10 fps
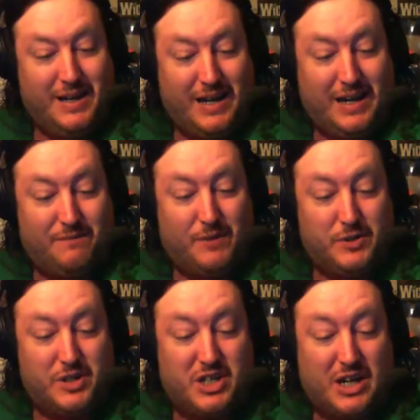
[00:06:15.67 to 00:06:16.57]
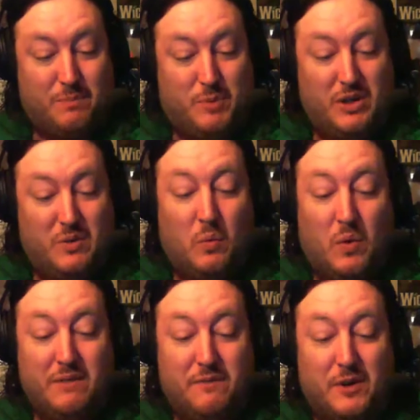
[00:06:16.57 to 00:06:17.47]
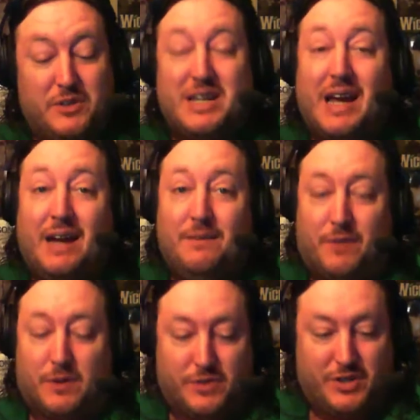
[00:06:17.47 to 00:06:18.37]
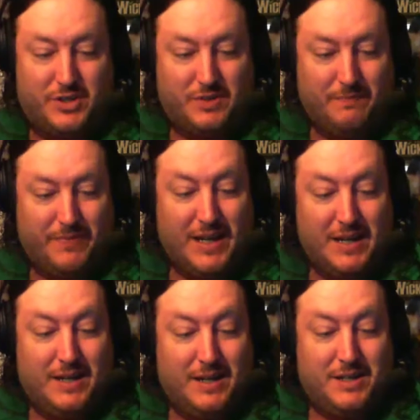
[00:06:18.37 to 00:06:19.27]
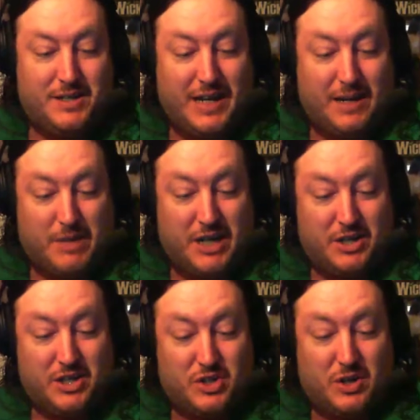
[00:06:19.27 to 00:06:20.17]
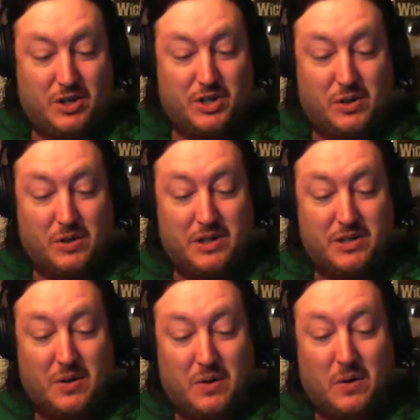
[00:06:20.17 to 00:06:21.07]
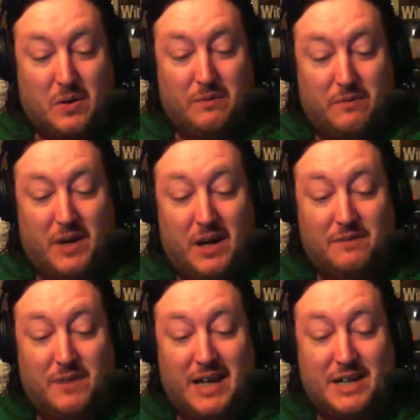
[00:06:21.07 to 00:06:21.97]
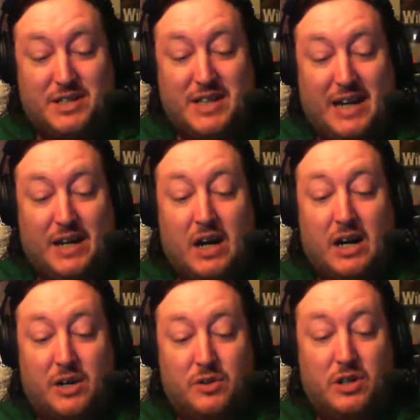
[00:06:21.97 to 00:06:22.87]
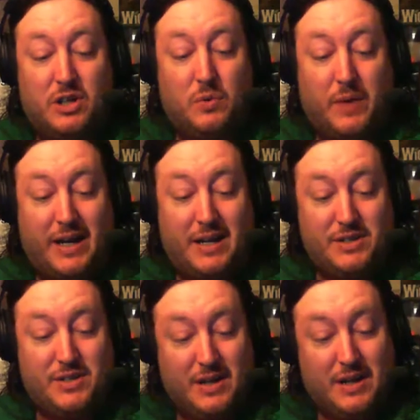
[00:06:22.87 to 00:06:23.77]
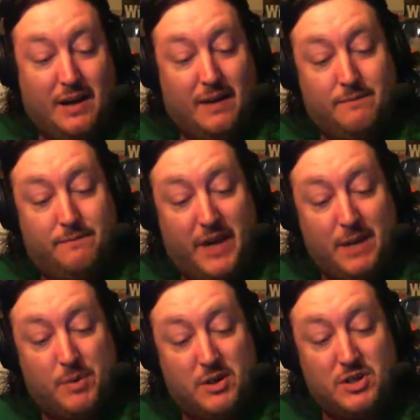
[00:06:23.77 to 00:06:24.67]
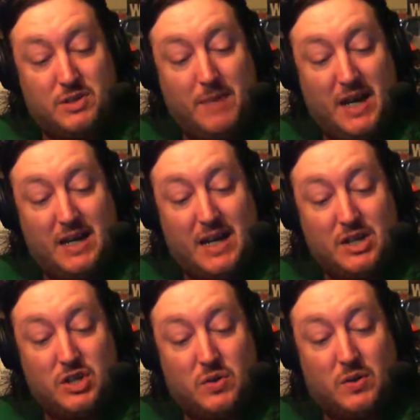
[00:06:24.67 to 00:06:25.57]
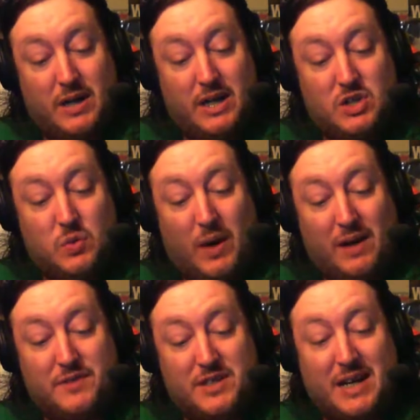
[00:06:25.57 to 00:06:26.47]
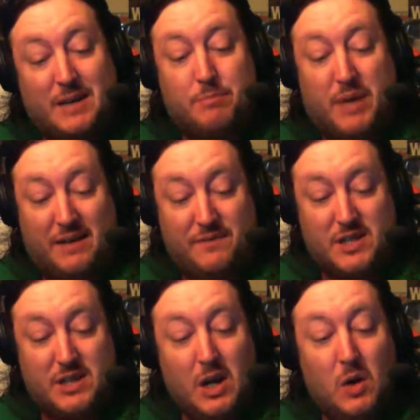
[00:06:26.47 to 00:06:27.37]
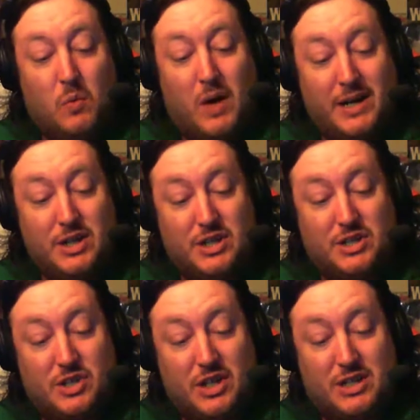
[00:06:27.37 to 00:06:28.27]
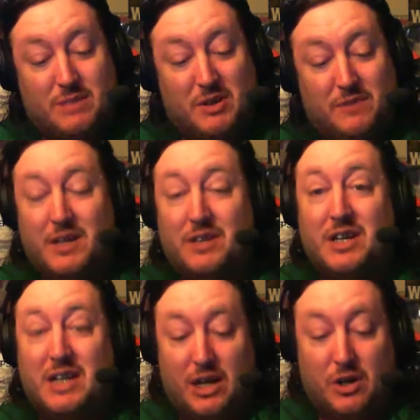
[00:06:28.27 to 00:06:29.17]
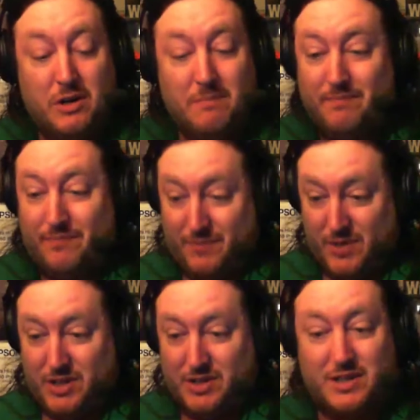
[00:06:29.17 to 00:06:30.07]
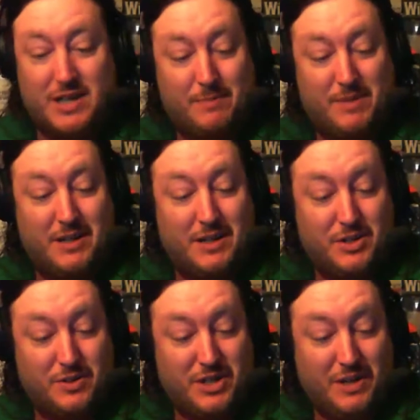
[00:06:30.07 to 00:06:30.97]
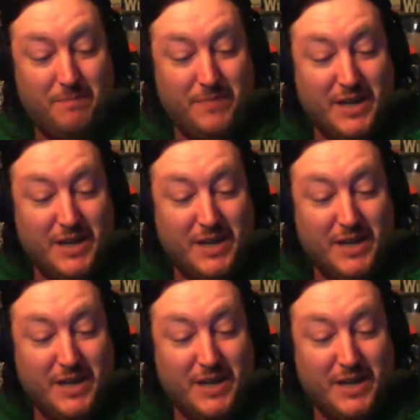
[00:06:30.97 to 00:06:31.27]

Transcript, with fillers: And voltage output 1 volt to 8 volts standby discharge current or of less than 100 UAs. Vapors may enjoy 12 second puffs. Wattage is adjustable via the gear, which is the top thing I showed you.